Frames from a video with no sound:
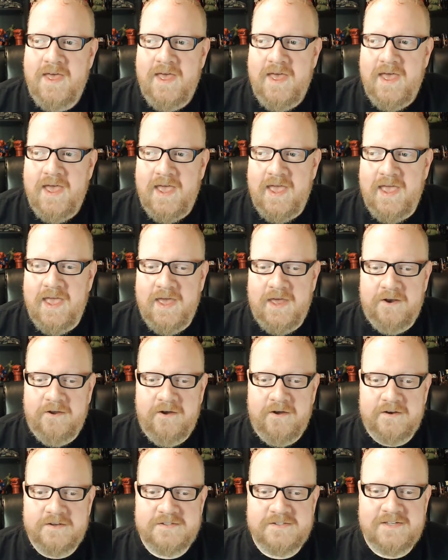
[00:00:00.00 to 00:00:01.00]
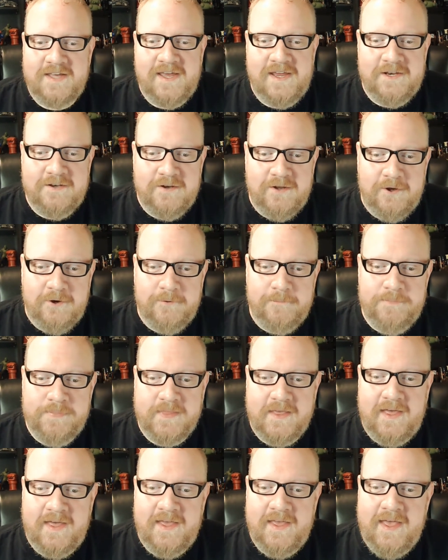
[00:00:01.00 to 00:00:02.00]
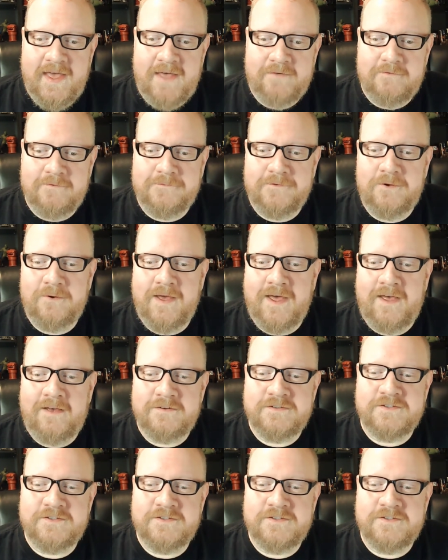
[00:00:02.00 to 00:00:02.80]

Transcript: And on a side note, I have a few house